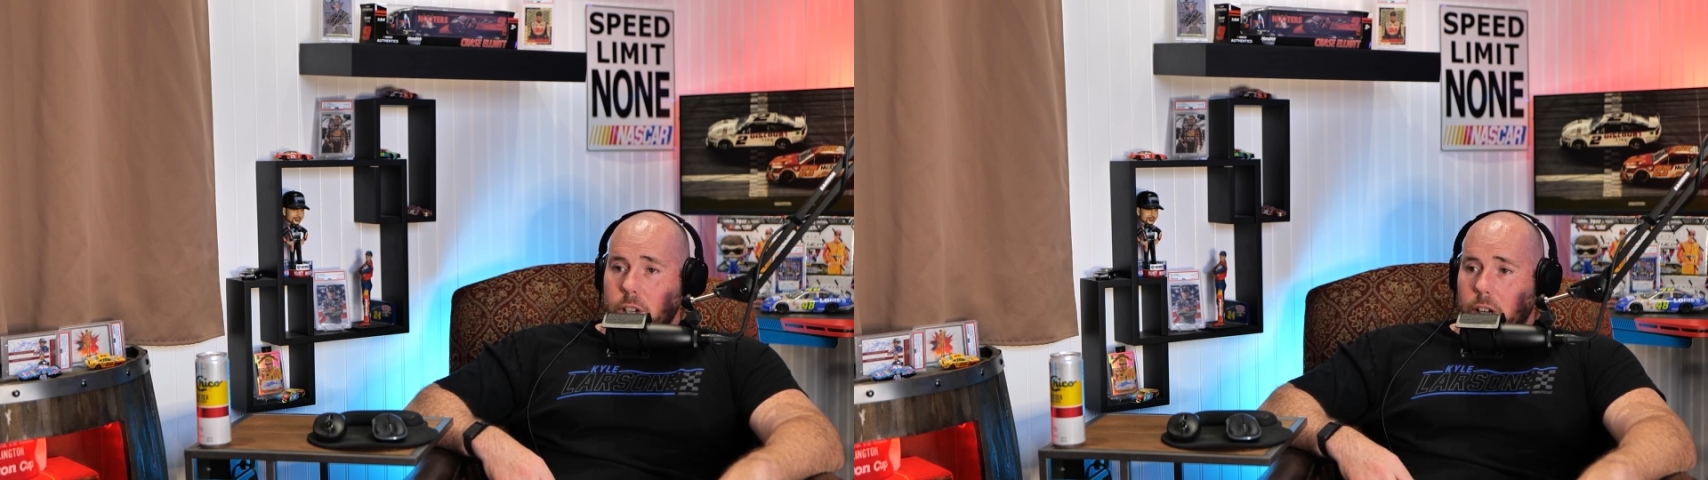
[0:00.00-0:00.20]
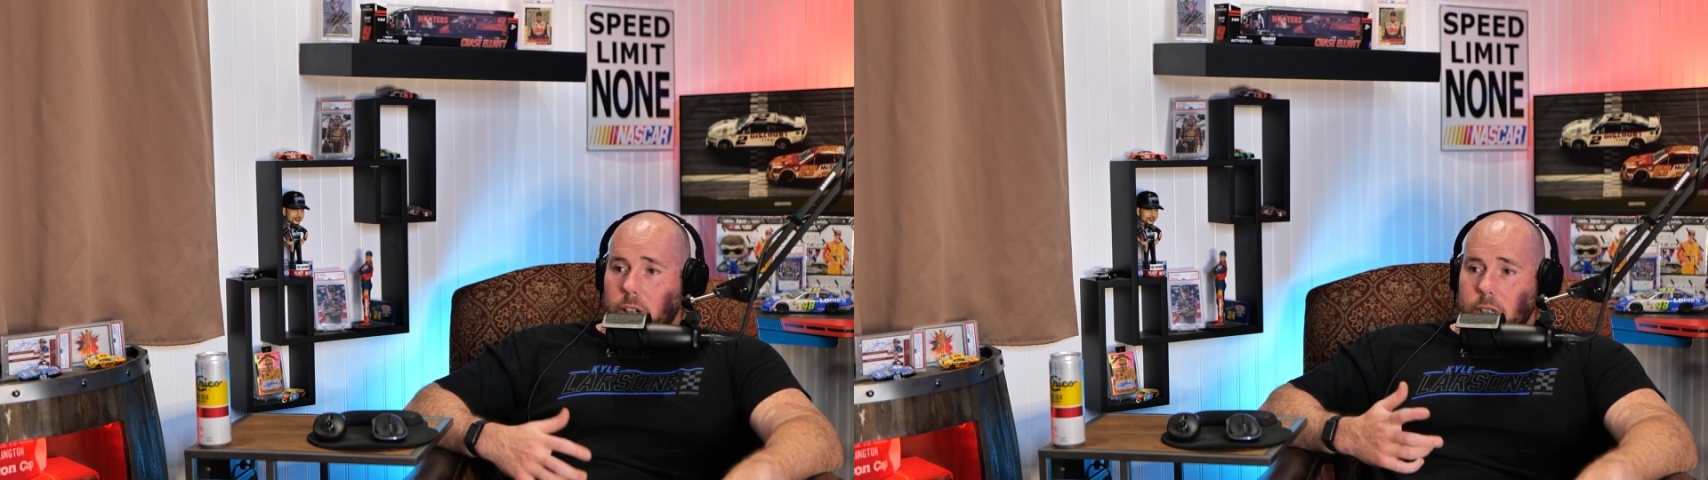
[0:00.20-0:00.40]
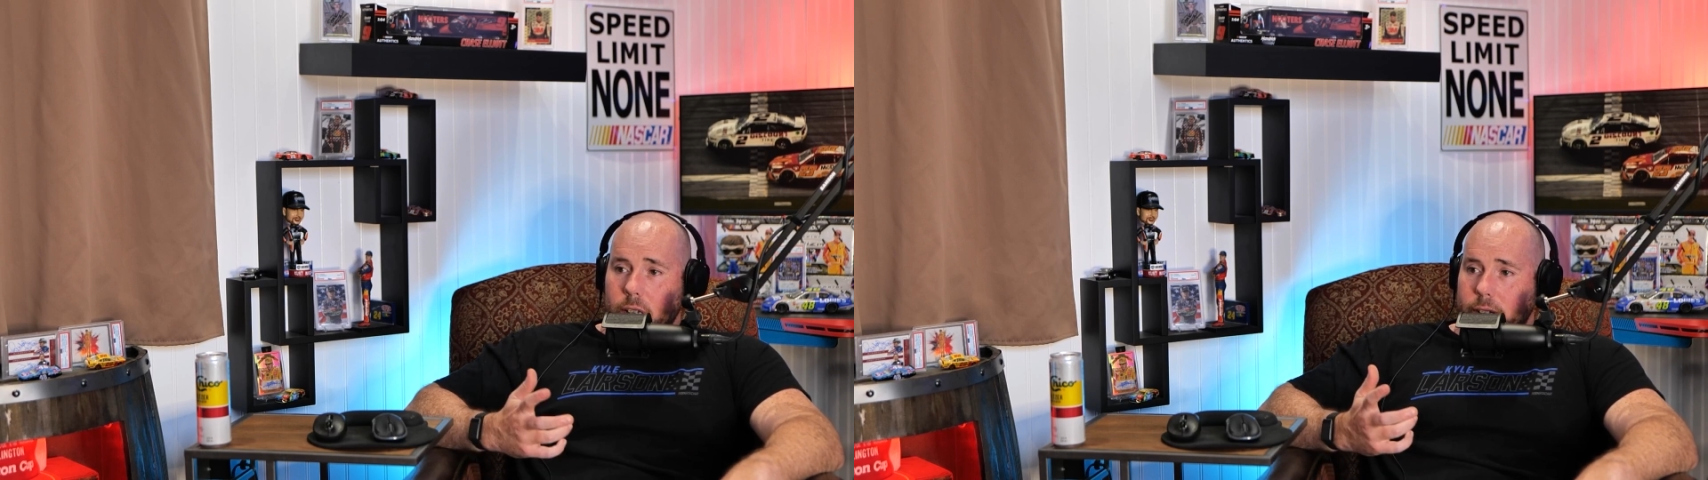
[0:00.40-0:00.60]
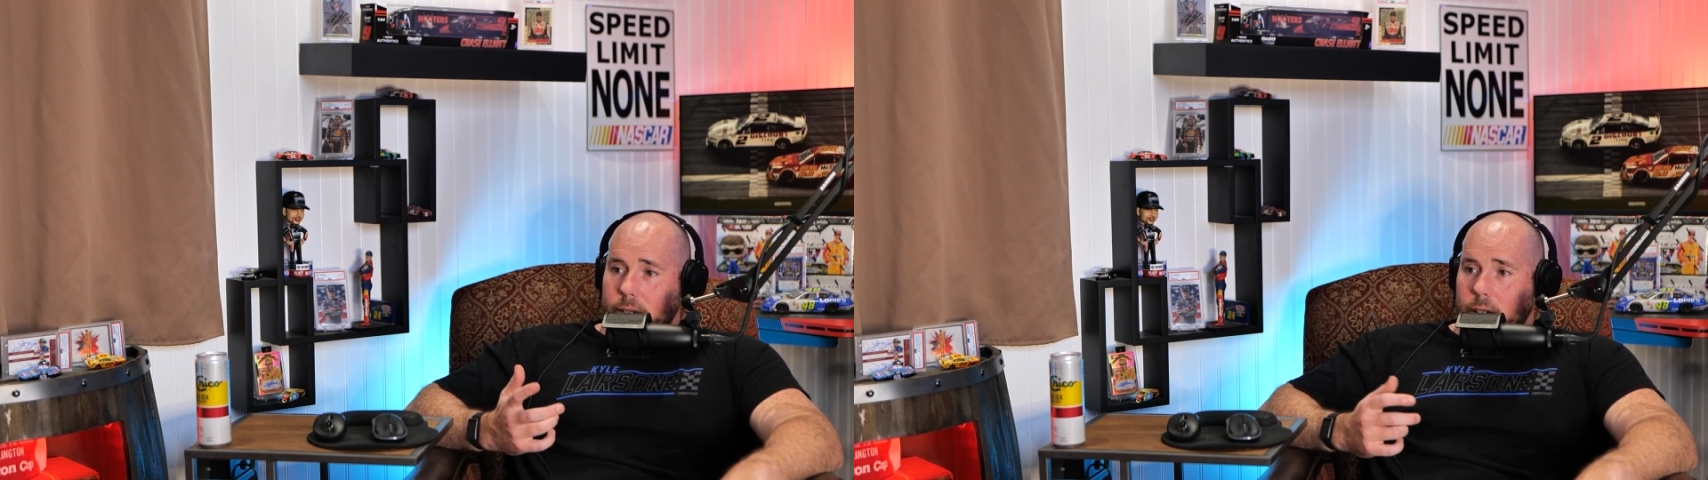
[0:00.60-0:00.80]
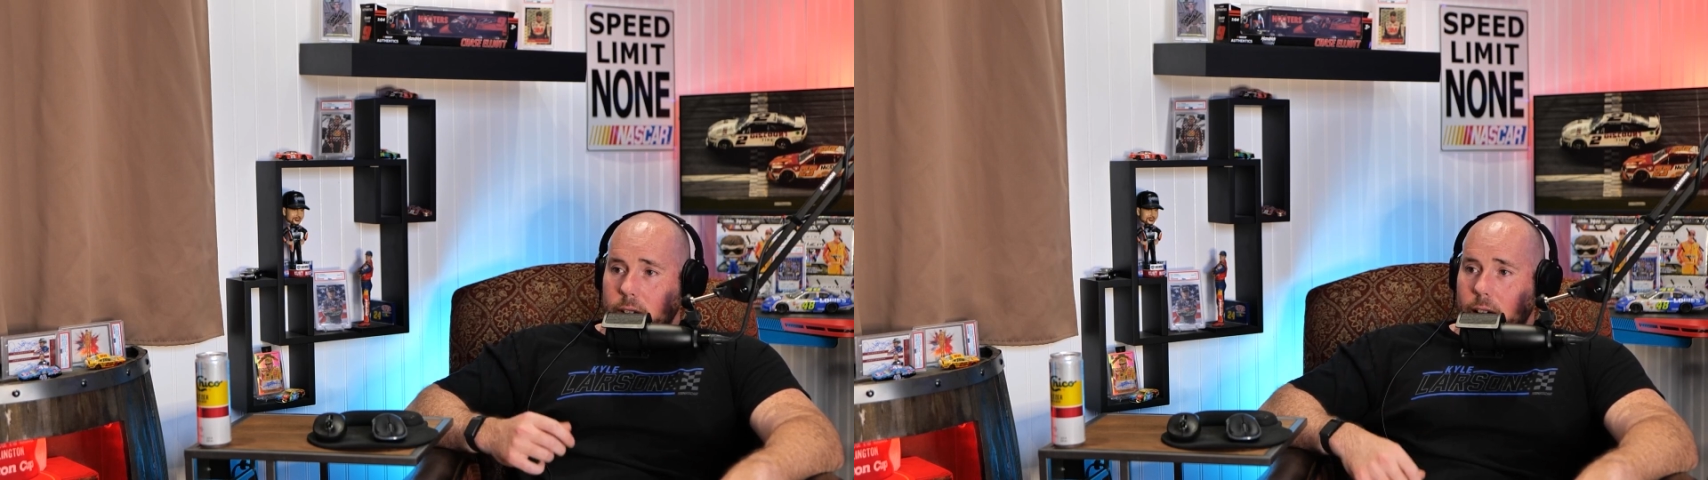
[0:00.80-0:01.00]
and it looks like
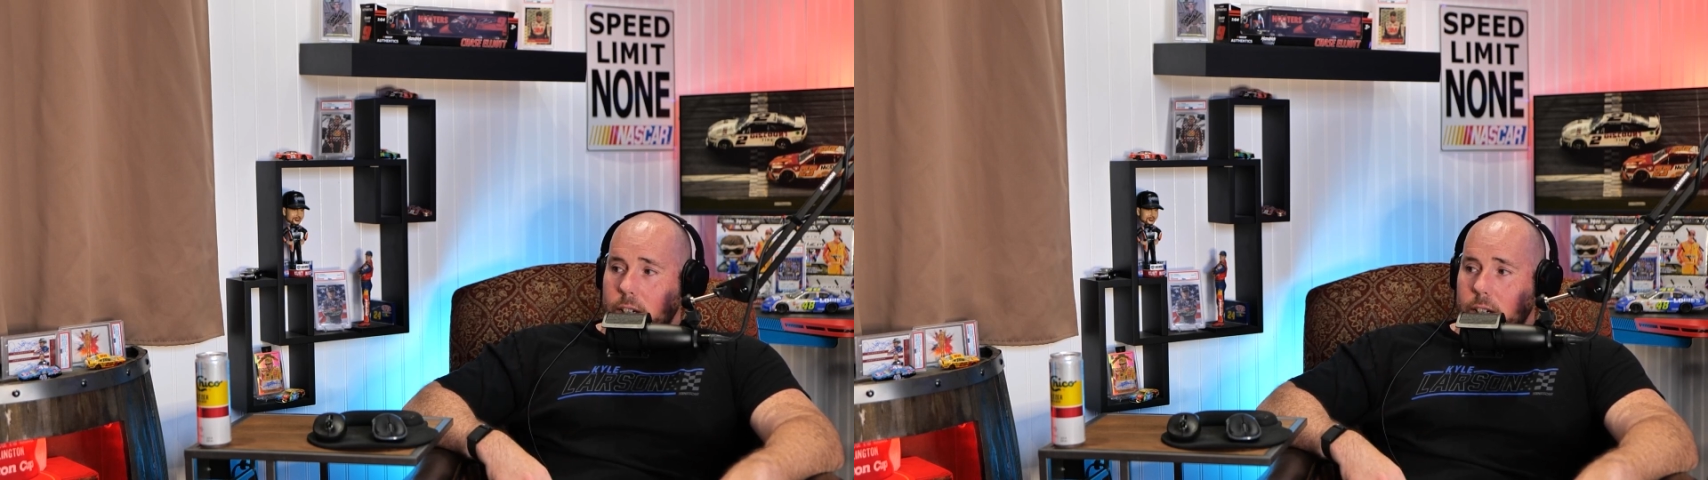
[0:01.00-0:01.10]
they're kind